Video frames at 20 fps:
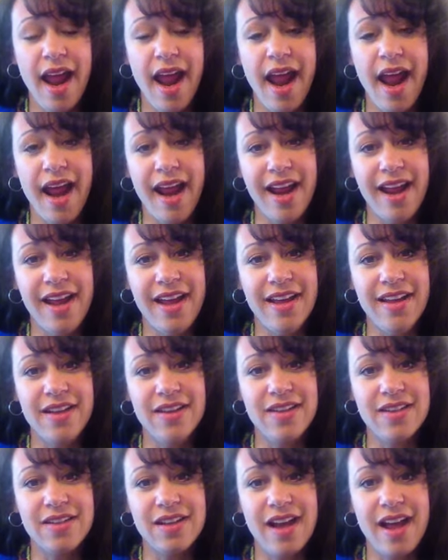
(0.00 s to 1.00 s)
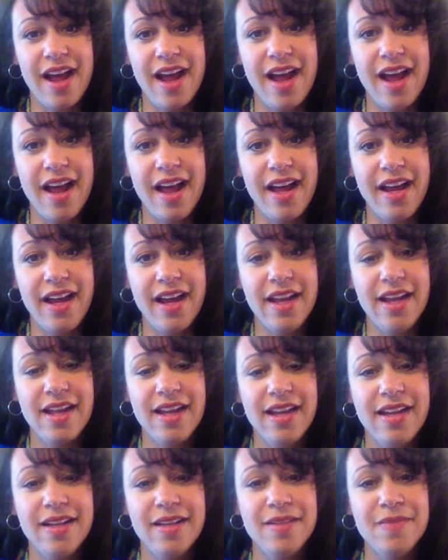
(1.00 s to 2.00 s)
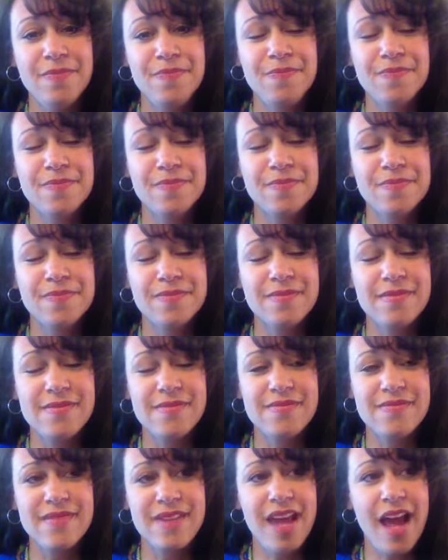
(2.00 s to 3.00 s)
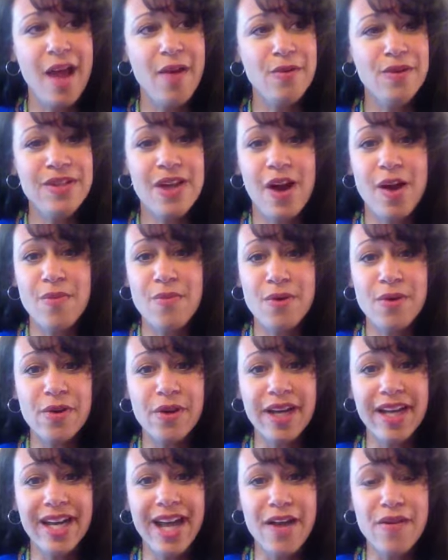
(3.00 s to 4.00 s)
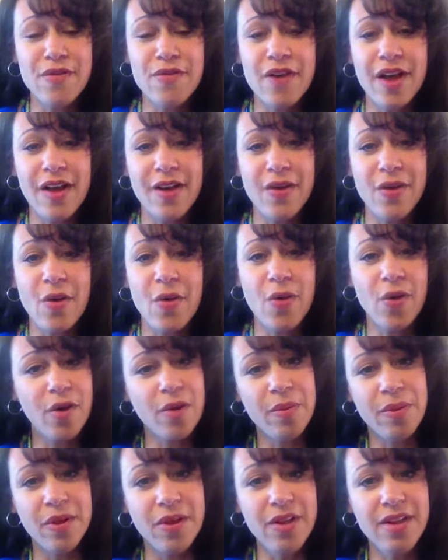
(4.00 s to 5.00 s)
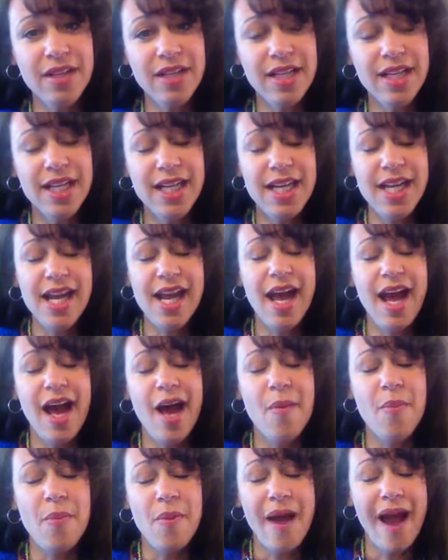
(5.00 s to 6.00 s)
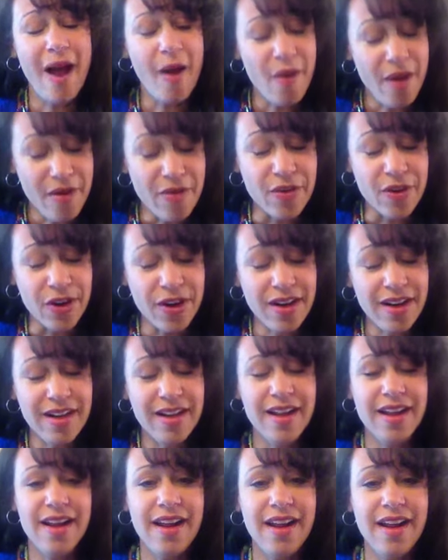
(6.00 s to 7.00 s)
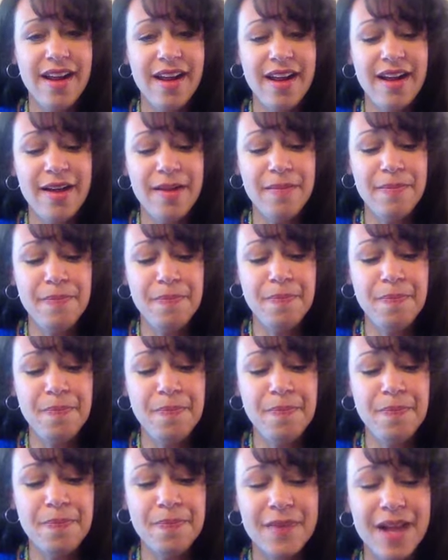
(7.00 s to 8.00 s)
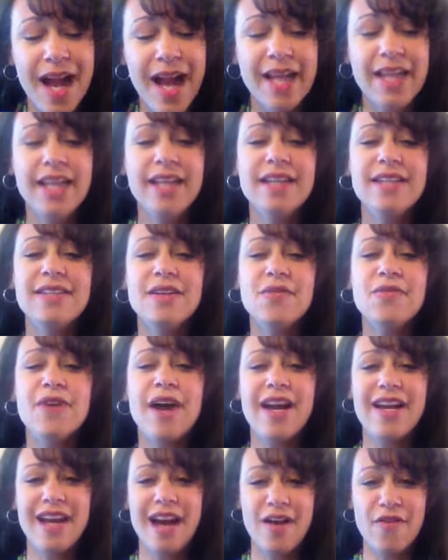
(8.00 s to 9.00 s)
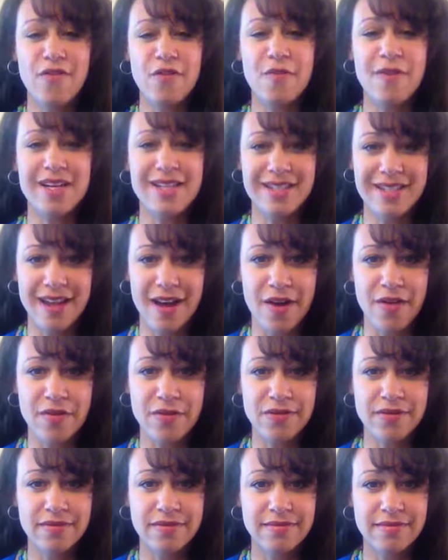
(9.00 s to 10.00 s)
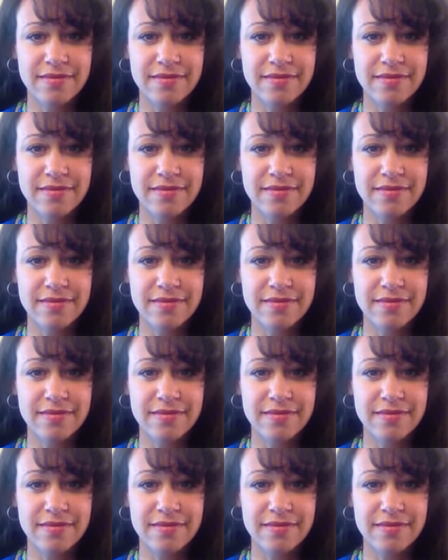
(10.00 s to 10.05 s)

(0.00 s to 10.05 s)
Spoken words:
And I was heartbroken. I felt horrible. However, I needed to find out for myself.